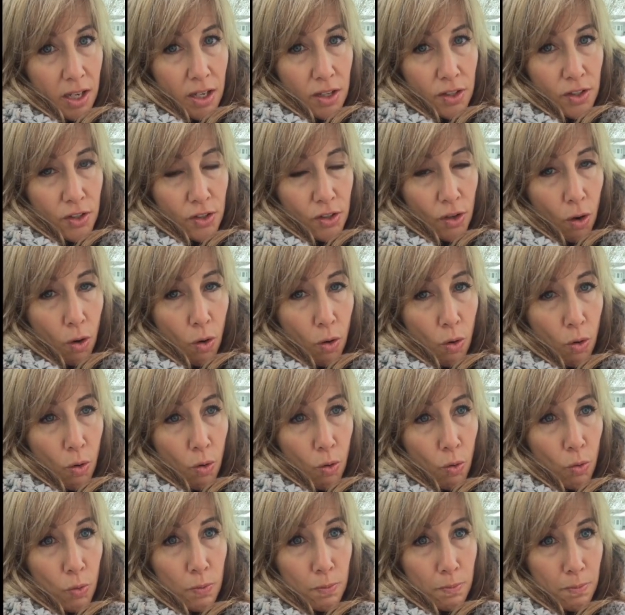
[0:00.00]

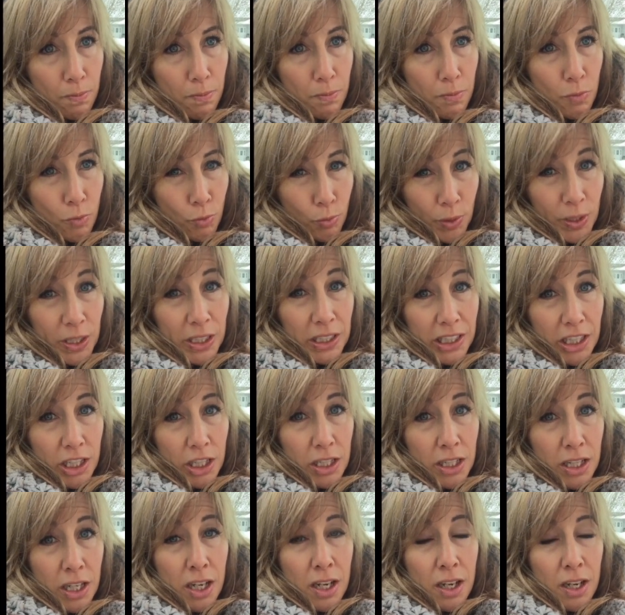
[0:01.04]
So
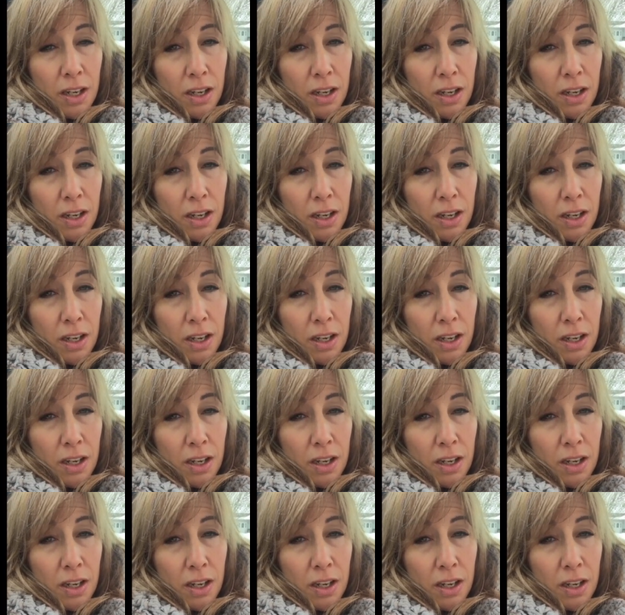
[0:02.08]
really